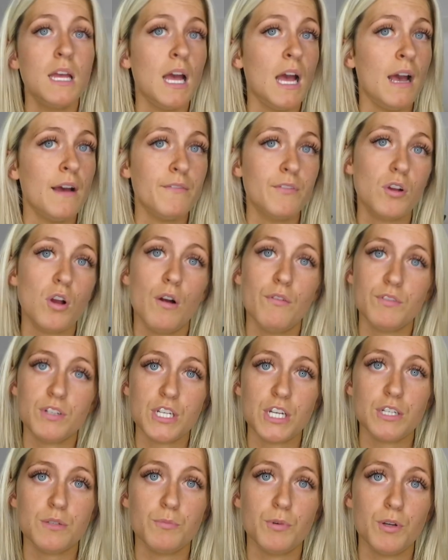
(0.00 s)
Have a
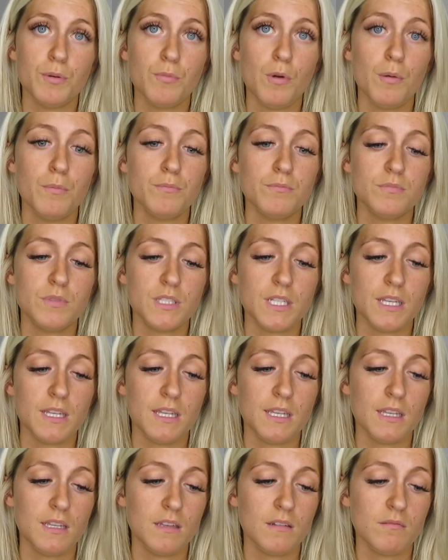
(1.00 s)
conversation with your mum
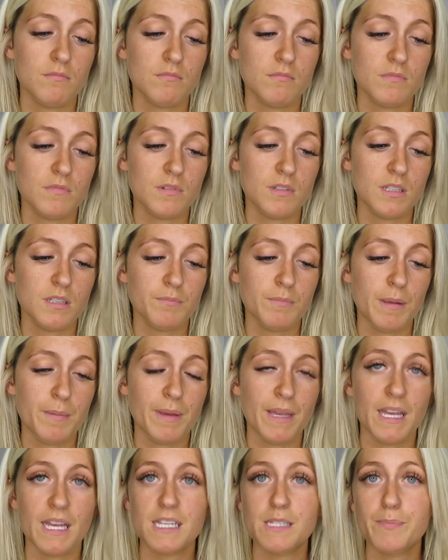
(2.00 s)
to
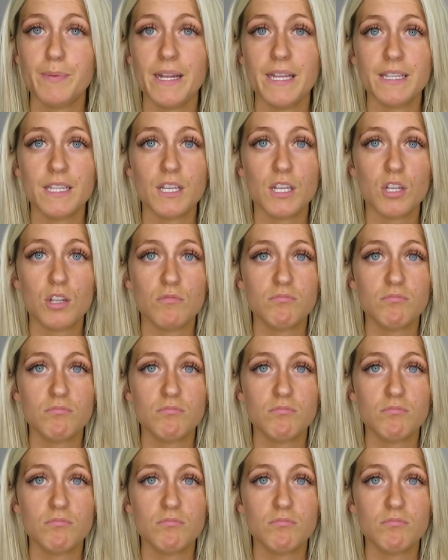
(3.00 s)
maybe explain the